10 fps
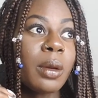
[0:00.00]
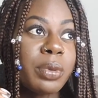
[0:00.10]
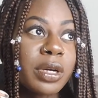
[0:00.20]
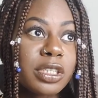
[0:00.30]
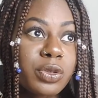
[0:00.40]

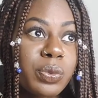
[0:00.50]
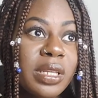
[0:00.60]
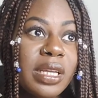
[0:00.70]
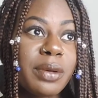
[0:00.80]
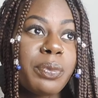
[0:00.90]
But it's
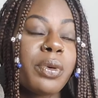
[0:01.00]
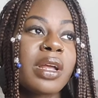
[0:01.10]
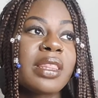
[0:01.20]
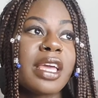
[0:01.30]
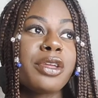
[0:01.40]
really
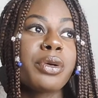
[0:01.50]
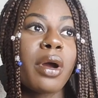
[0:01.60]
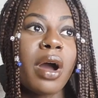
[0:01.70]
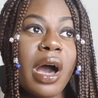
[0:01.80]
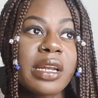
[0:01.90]
important that
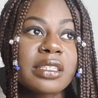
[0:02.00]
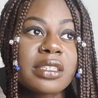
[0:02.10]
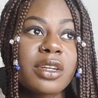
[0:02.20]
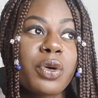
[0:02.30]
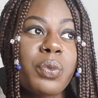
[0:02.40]
you're honest
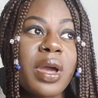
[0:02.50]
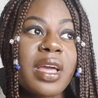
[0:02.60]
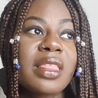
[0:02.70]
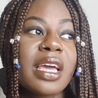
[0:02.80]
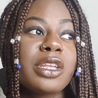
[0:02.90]
in a way
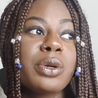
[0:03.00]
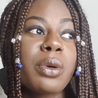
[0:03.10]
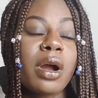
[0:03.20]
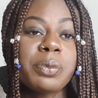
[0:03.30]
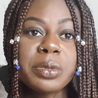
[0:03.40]
that you
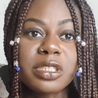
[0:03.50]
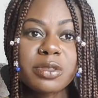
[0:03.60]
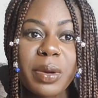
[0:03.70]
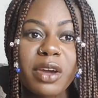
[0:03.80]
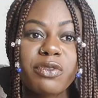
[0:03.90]
are
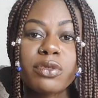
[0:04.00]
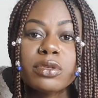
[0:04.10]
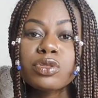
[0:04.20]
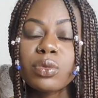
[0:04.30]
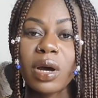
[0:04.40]
respectful
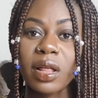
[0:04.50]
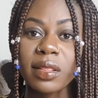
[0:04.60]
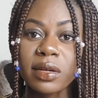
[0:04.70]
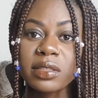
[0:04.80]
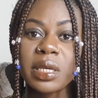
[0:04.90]
to
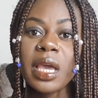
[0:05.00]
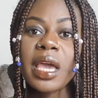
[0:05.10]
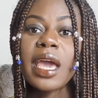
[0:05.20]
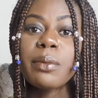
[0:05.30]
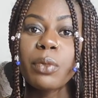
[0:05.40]
others
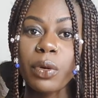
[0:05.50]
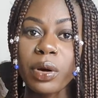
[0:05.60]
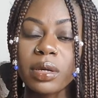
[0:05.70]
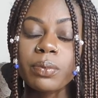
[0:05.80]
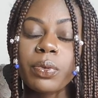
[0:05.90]
and, more
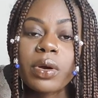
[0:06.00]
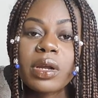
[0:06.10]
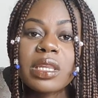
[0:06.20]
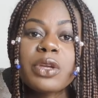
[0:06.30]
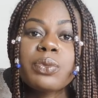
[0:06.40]

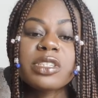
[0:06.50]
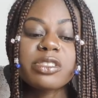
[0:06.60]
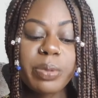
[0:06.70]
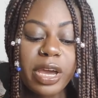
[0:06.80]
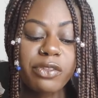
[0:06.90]
importantly,
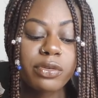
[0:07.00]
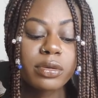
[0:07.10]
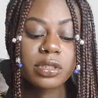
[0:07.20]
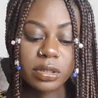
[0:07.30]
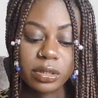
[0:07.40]
respectful
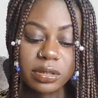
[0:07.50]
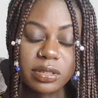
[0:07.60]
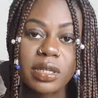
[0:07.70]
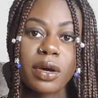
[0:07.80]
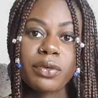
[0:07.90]
to
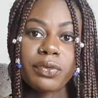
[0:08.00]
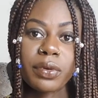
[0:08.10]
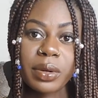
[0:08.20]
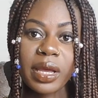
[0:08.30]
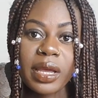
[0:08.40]
yourself,
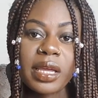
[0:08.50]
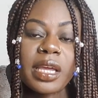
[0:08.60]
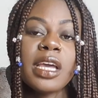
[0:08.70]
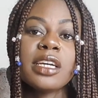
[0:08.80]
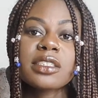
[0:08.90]
okay?
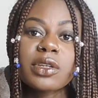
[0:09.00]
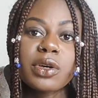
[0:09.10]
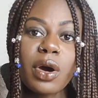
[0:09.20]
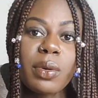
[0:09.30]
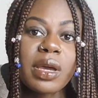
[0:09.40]
So
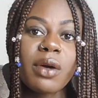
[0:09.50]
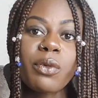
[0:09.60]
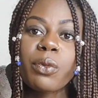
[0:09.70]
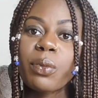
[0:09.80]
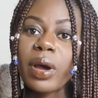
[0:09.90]
going
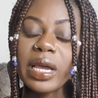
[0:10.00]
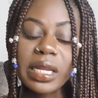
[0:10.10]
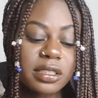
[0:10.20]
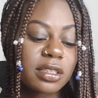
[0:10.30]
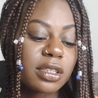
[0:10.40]
right
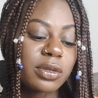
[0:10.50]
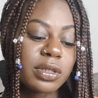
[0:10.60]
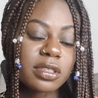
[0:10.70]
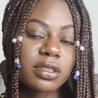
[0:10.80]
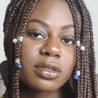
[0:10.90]
into the
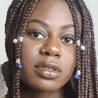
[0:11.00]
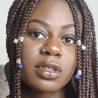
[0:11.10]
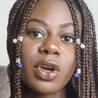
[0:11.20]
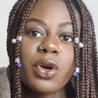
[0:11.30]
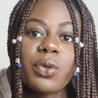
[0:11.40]
crystals,
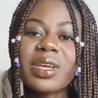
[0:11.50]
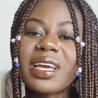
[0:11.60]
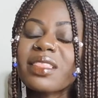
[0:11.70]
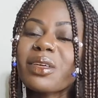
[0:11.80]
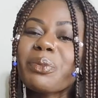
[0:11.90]
we
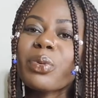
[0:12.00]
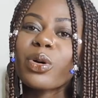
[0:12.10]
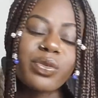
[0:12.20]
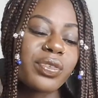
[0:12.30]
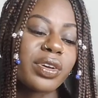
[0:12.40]
got the
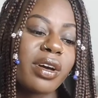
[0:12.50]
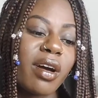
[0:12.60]
perfect